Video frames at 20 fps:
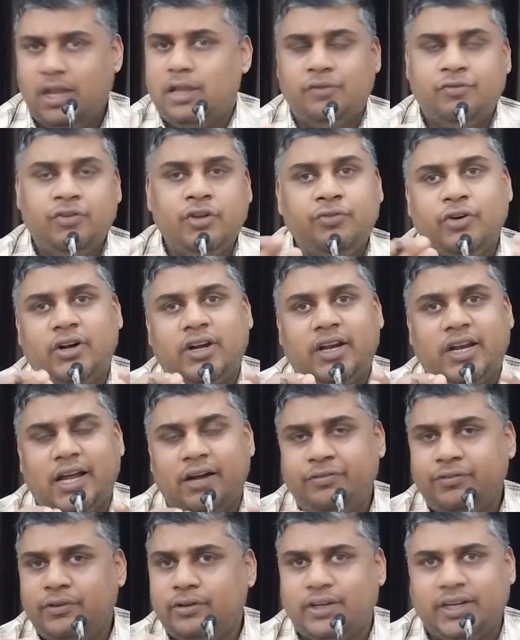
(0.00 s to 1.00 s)
We would
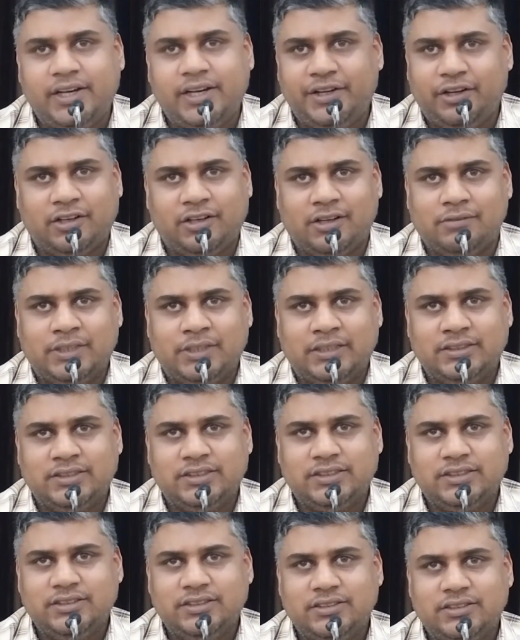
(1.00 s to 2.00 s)
love to read your
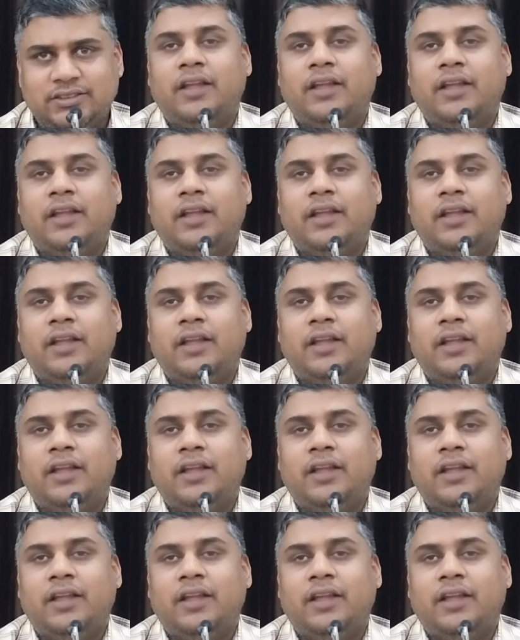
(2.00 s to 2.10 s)
comments.